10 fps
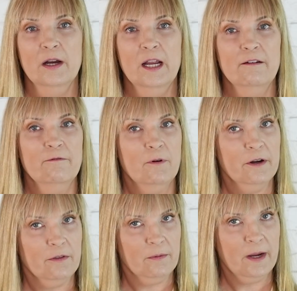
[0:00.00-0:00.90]
And
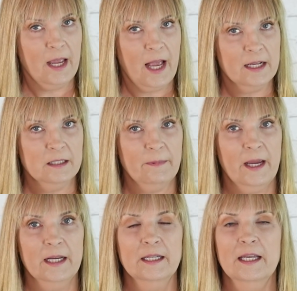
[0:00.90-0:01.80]
4.3
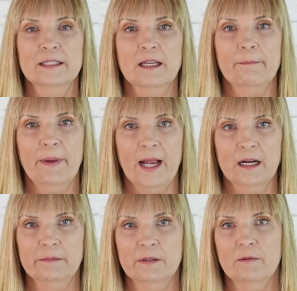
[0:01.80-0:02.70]
Aspect is
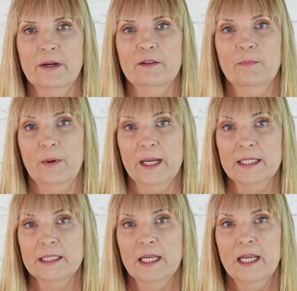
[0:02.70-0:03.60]
compatible with
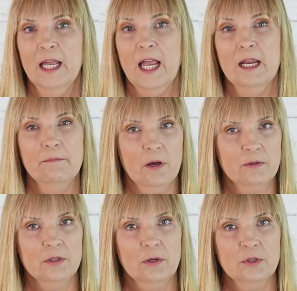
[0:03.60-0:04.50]
print and
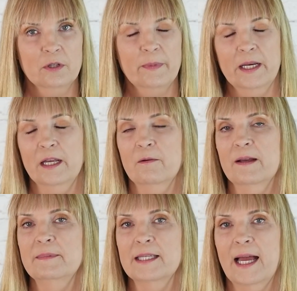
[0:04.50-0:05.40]
most social media
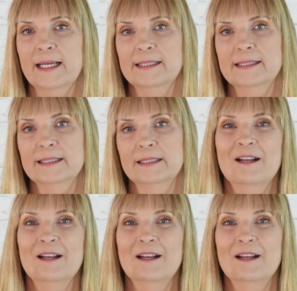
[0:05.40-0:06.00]
websites.